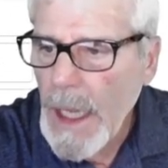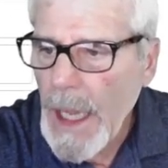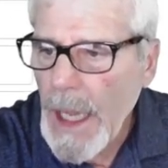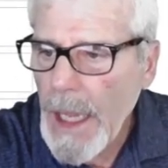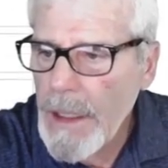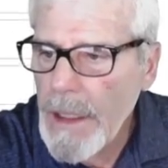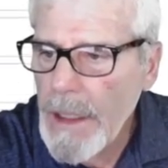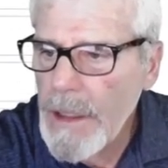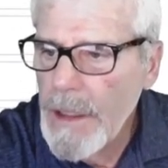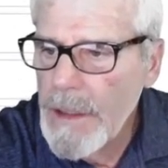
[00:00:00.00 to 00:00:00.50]

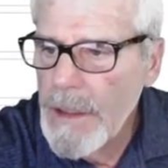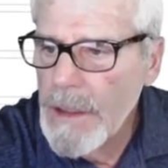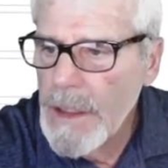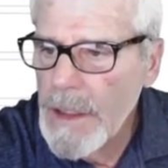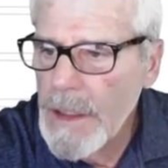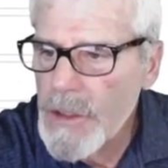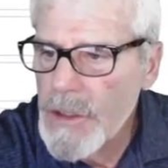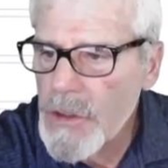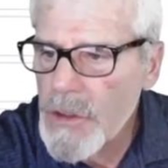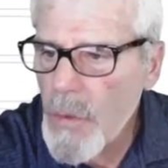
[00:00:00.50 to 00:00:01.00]
Anything
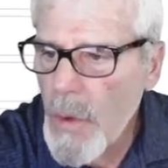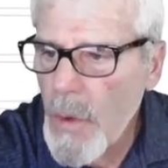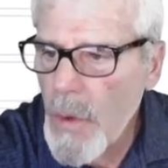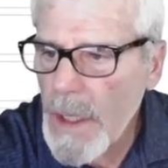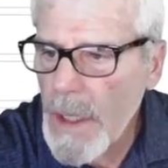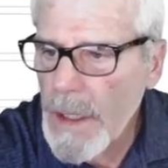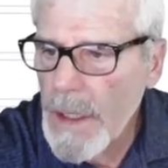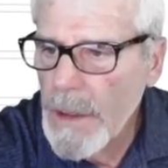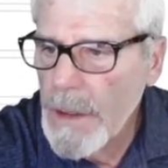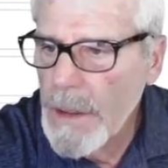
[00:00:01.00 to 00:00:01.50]
that you
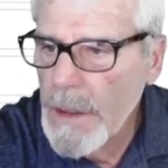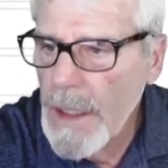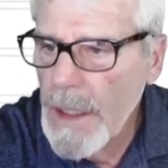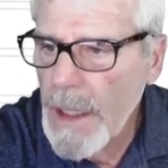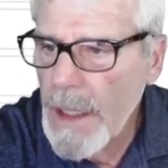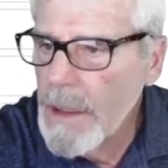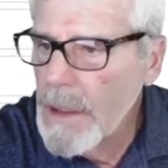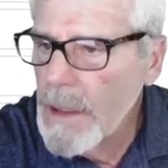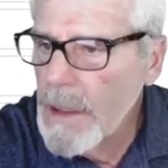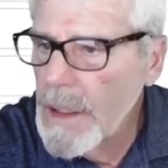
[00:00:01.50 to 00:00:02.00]
want to
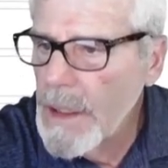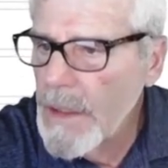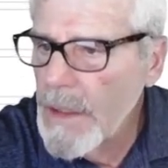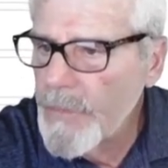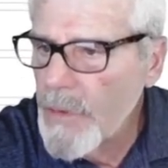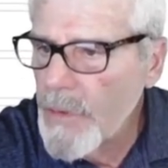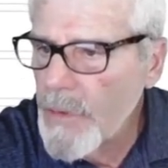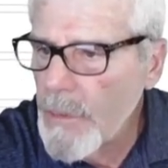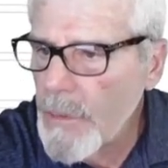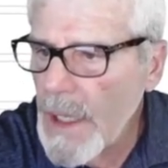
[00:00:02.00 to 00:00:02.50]

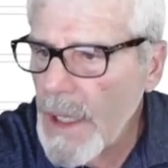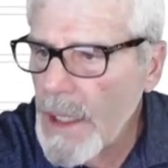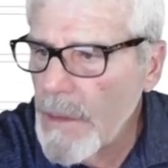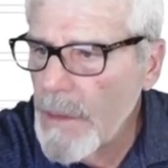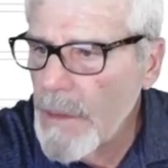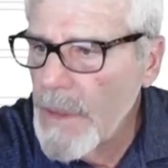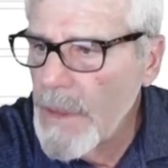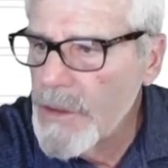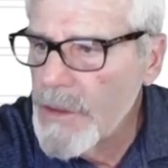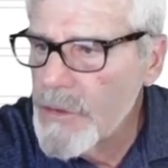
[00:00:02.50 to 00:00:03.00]
calculate, from
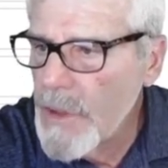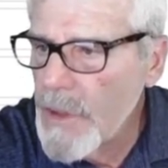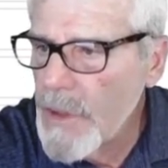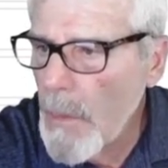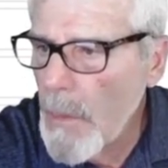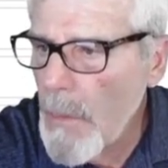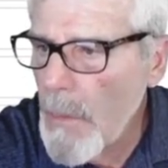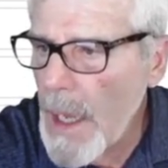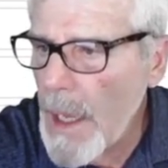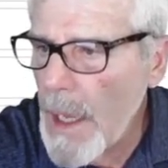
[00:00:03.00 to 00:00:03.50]

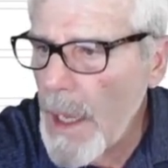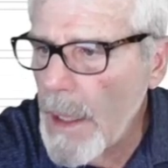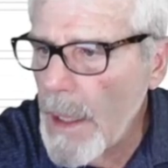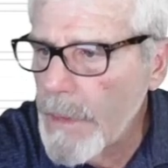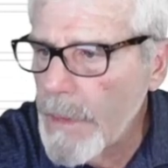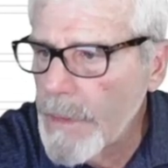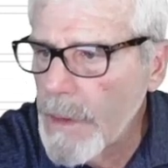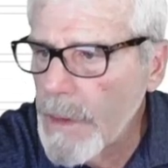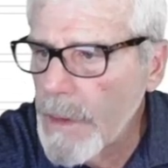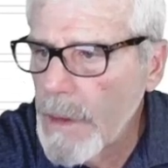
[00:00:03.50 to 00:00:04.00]
elementary
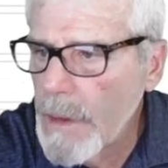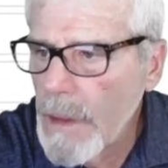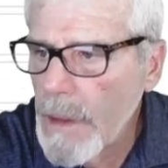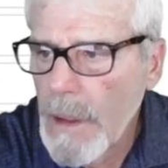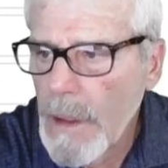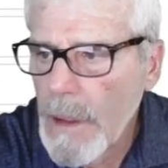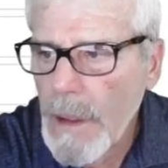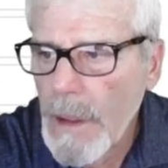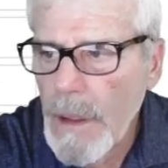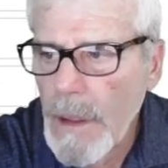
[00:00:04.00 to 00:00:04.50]
math
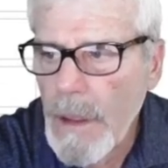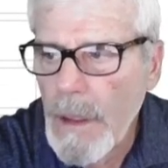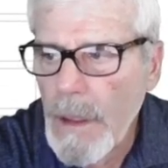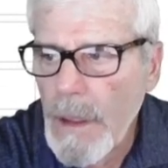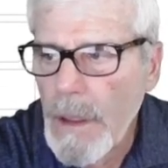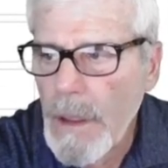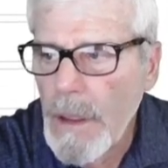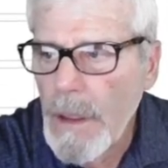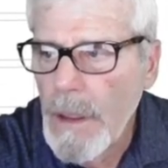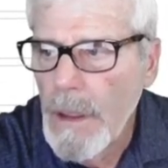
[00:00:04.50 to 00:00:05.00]

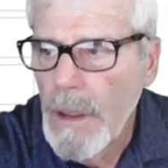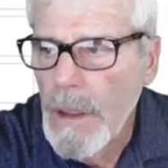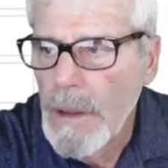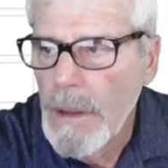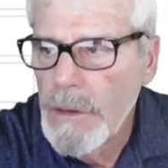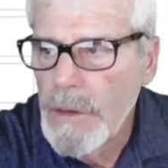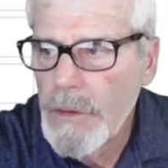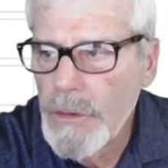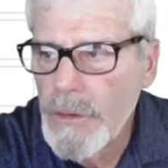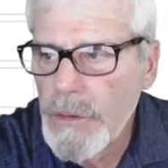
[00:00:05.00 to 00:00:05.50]

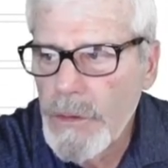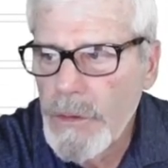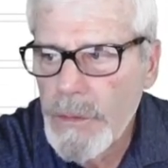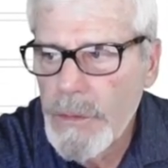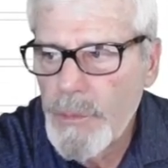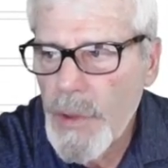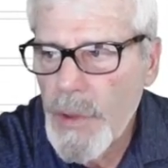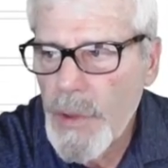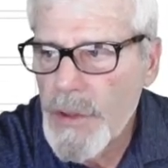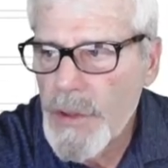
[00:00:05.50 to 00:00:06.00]

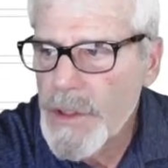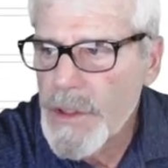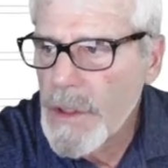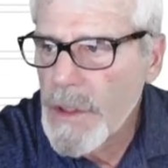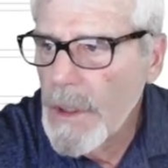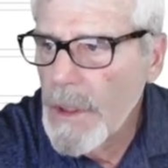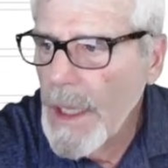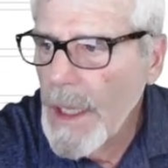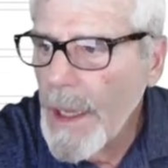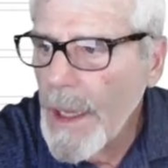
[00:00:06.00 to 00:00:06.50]
to
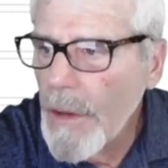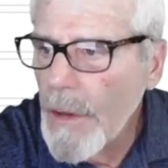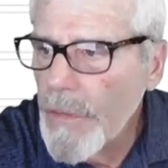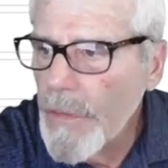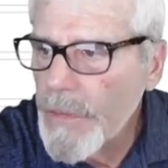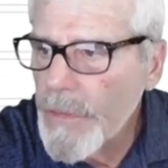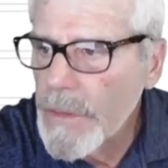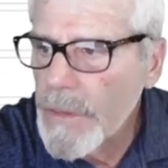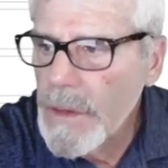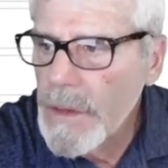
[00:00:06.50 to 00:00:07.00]
personal
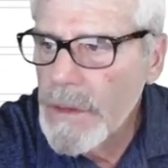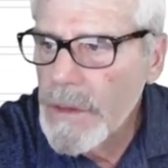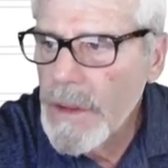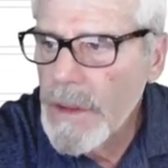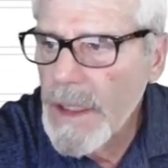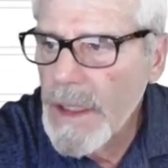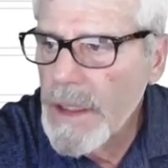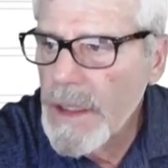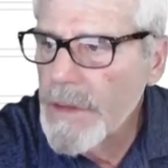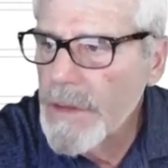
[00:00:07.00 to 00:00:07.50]
health
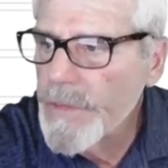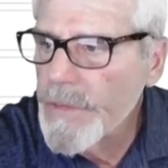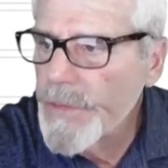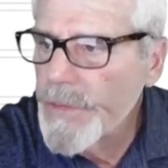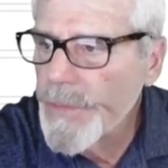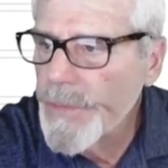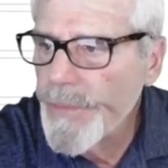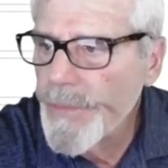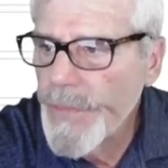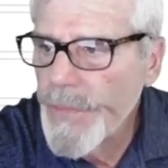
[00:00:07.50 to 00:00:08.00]

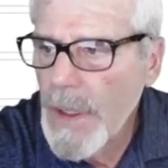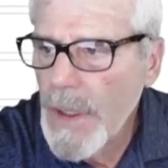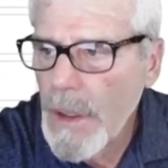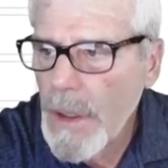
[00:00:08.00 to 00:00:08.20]
things.